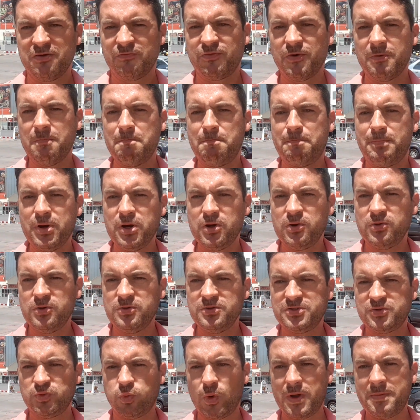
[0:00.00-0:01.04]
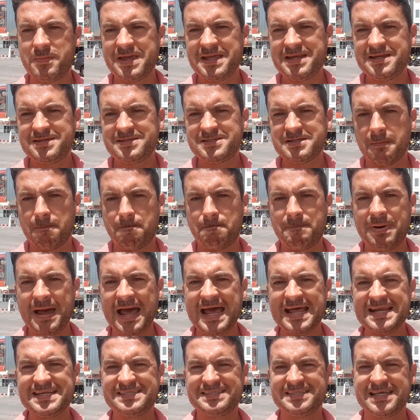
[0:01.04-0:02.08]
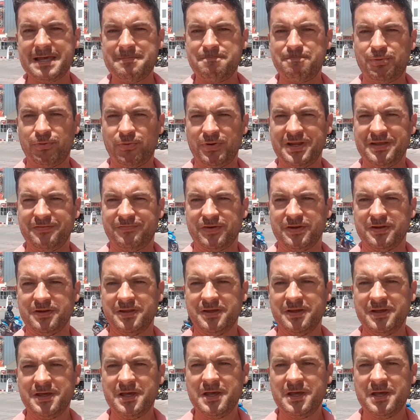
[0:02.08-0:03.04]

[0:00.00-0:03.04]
from booze, women to bad temper even.